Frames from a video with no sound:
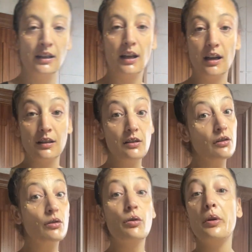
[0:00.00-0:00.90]
and it's
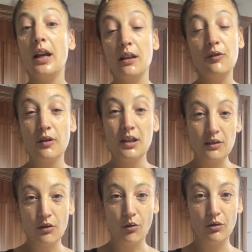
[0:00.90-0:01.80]
great for this
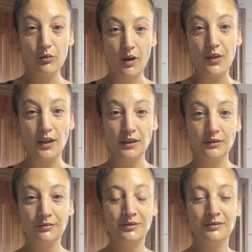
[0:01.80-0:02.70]
cold weather.
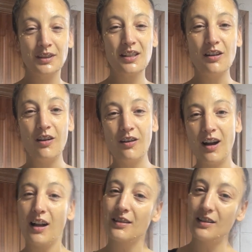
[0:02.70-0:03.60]
So
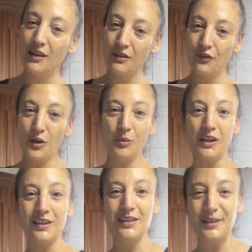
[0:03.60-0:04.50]
I'll see you in a few
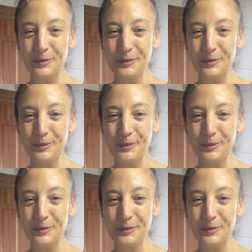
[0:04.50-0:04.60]
minutes.